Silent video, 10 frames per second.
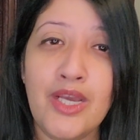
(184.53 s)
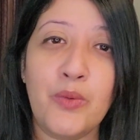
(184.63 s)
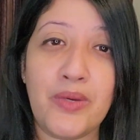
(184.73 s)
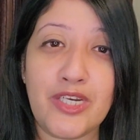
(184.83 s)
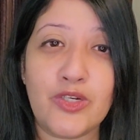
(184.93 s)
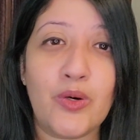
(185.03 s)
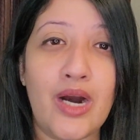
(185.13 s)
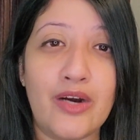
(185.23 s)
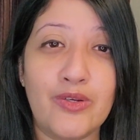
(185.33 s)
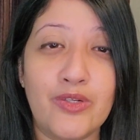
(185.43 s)
we didn't know
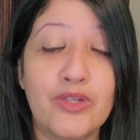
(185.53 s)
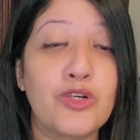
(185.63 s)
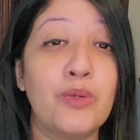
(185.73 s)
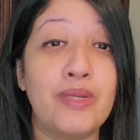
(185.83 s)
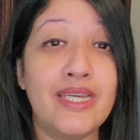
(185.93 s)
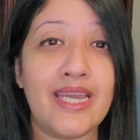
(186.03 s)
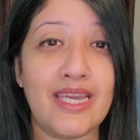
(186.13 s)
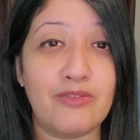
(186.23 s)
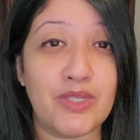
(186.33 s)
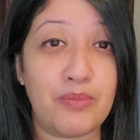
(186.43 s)
how to
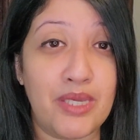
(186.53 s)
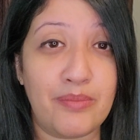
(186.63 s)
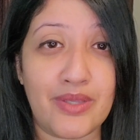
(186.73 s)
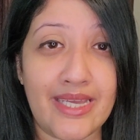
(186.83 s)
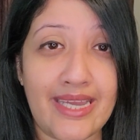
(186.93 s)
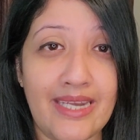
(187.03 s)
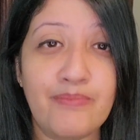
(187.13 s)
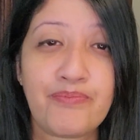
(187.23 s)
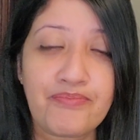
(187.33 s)
communicate with people again.